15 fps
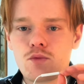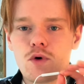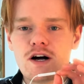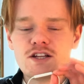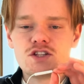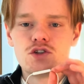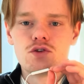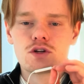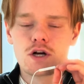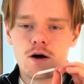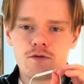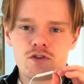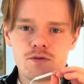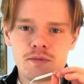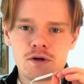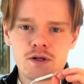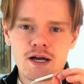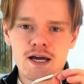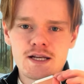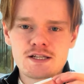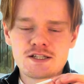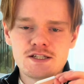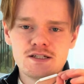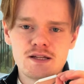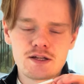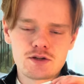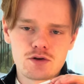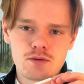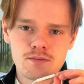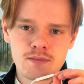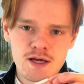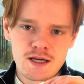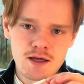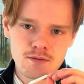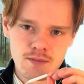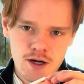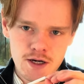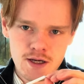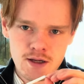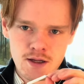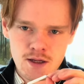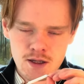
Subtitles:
once you're comfortable and see that you're making money,